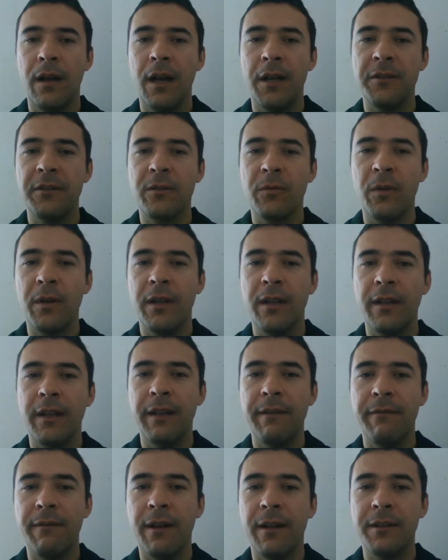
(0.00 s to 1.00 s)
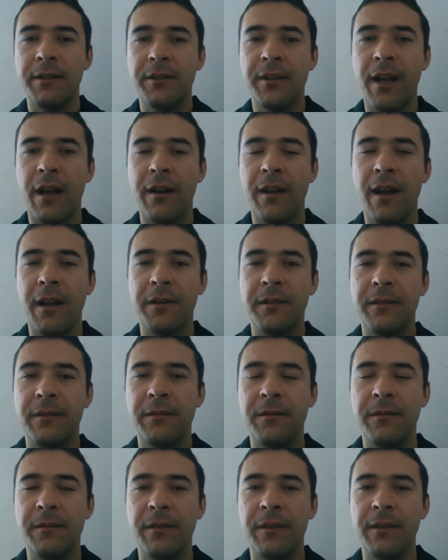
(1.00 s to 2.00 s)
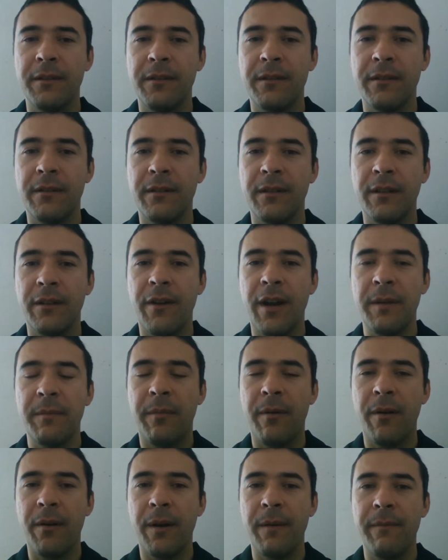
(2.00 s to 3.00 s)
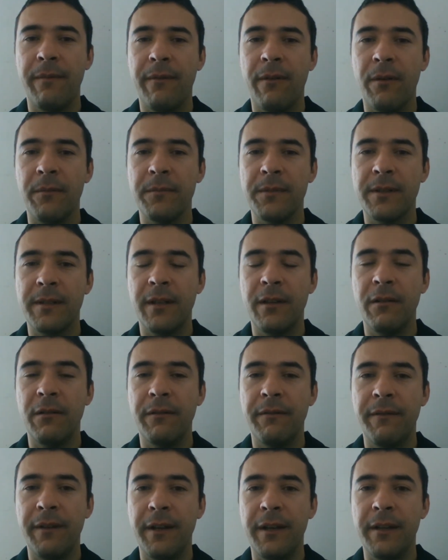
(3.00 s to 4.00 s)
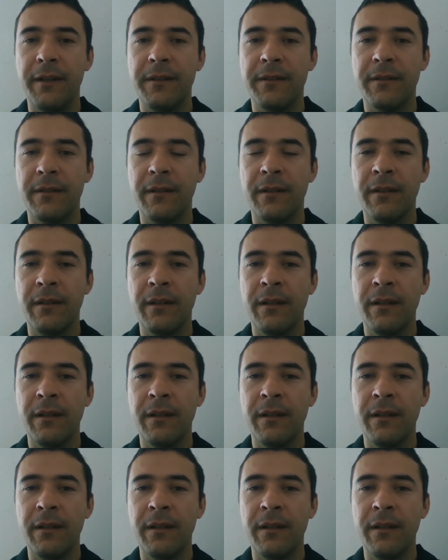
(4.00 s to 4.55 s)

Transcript: I just want to give a shout out to this great program from Stellar Phoenix,